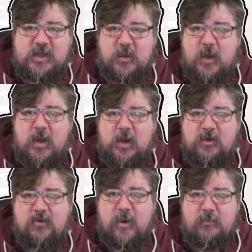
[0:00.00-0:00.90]
So it's
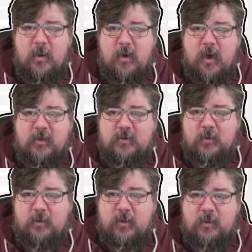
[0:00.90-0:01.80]
a great blog
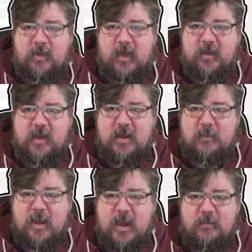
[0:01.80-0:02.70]
article pulled together here
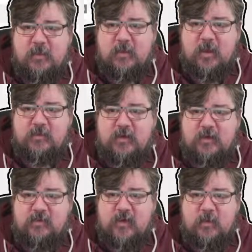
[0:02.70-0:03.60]
by April. As you
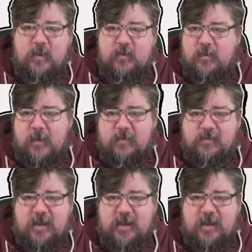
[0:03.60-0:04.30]
can see, we talk about